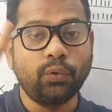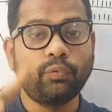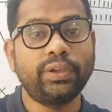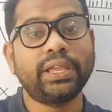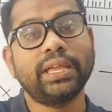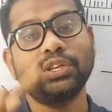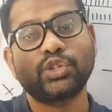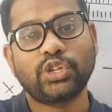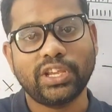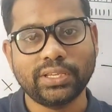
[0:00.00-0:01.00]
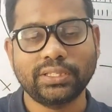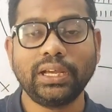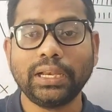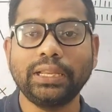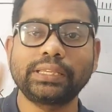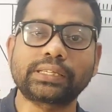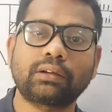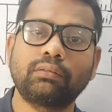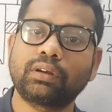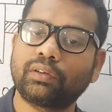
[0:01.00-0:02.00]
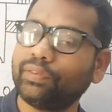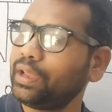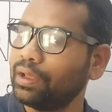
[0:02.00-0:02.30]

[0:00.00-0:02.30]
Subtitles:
we can change the least count of